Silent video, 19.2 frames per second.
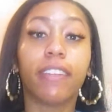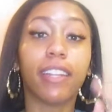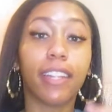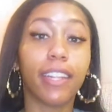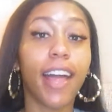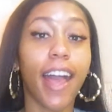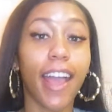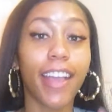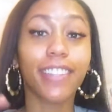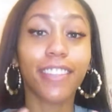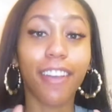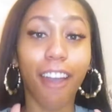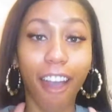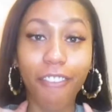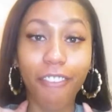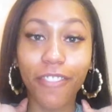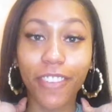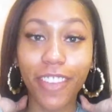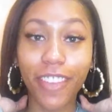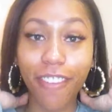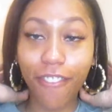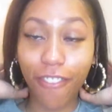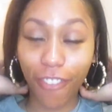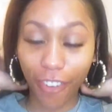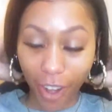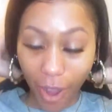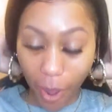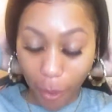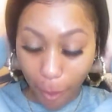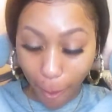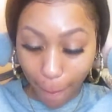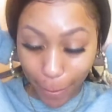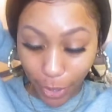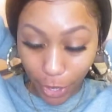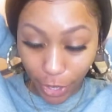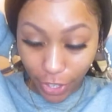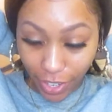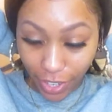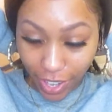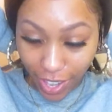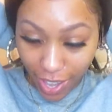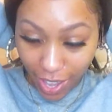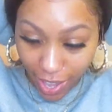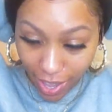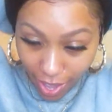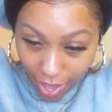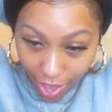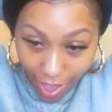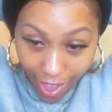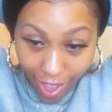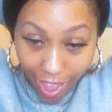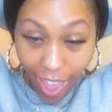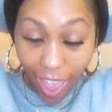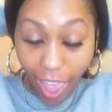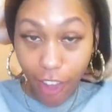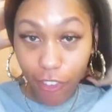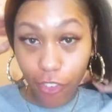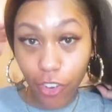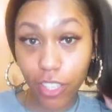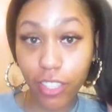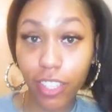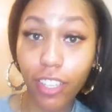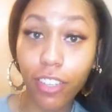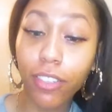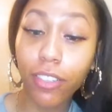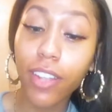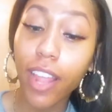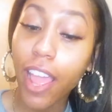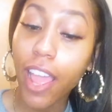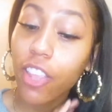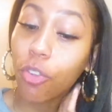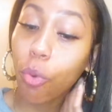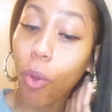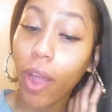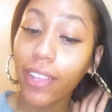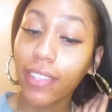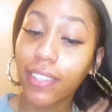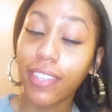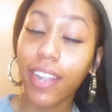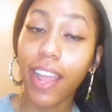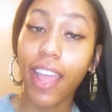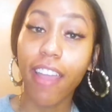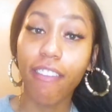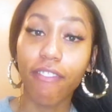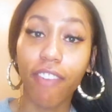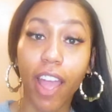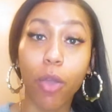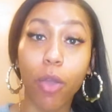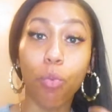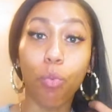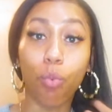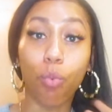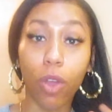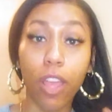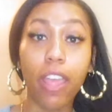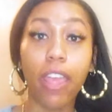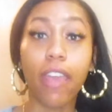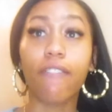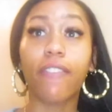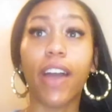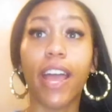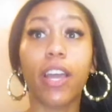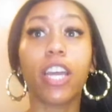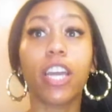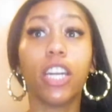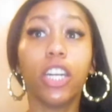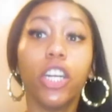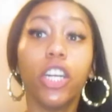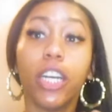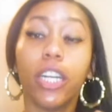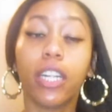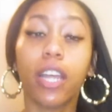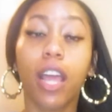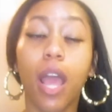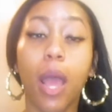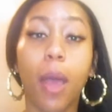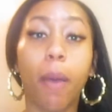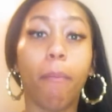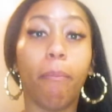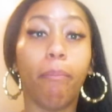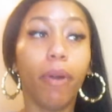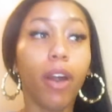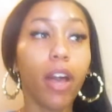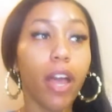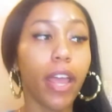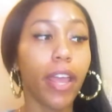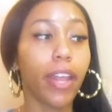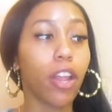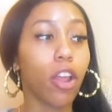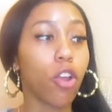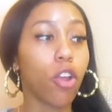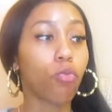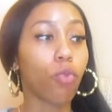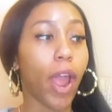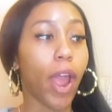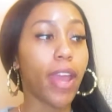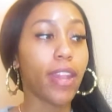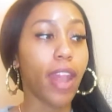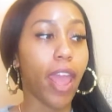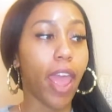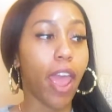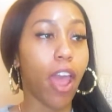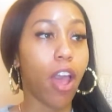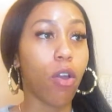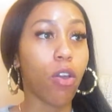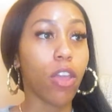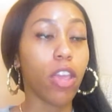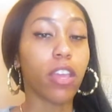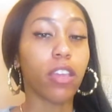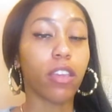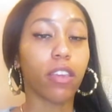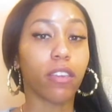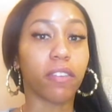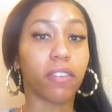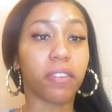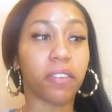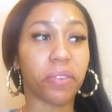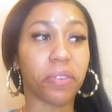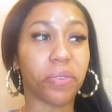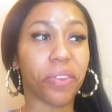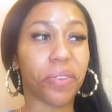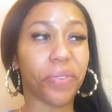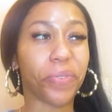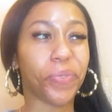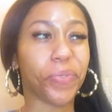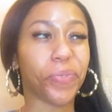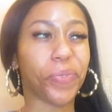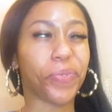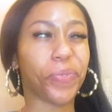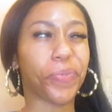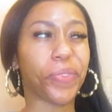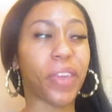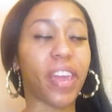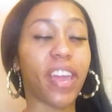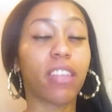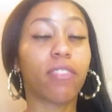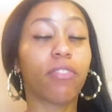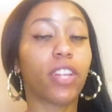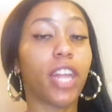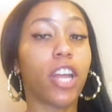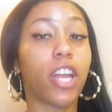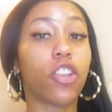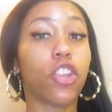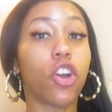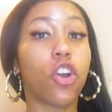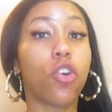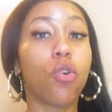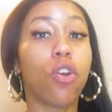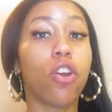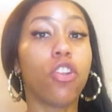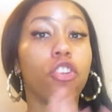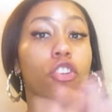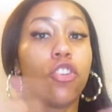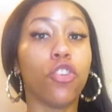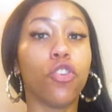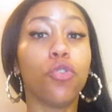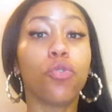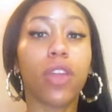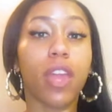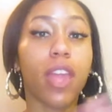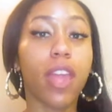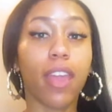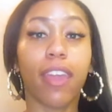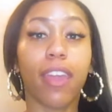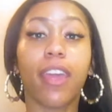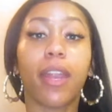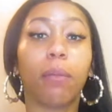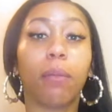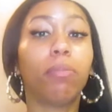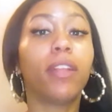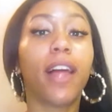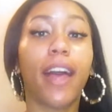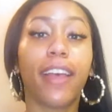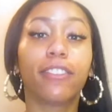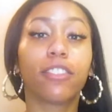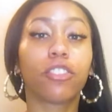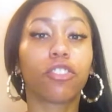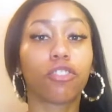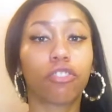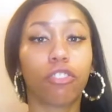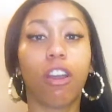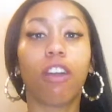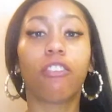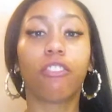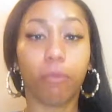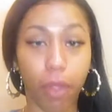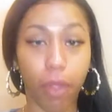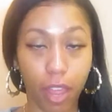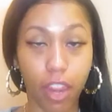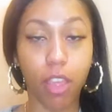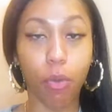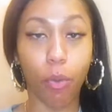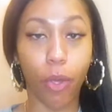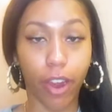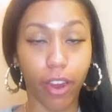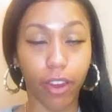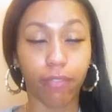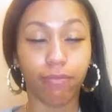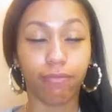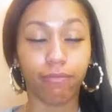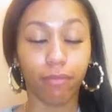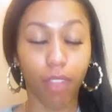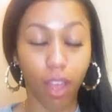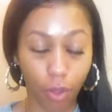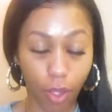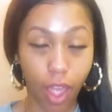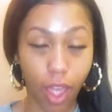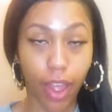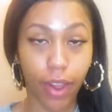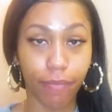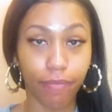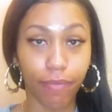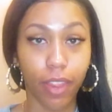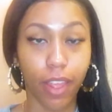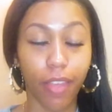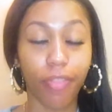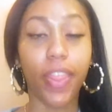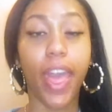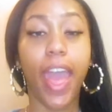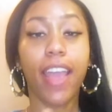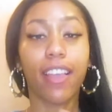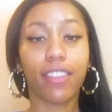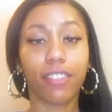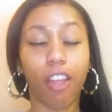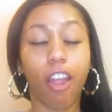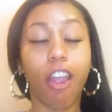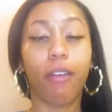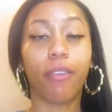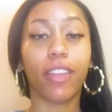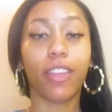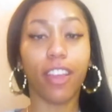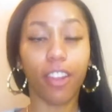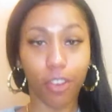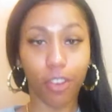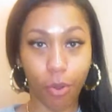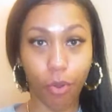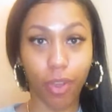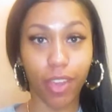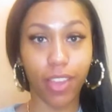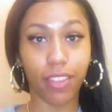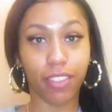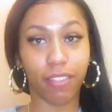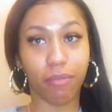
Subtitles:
iced coffee from Burger King every single day, twice a day if I could. But right now in Gainesville, I know you can't get a plastic straw from anywhere. Okay, that is already annoying to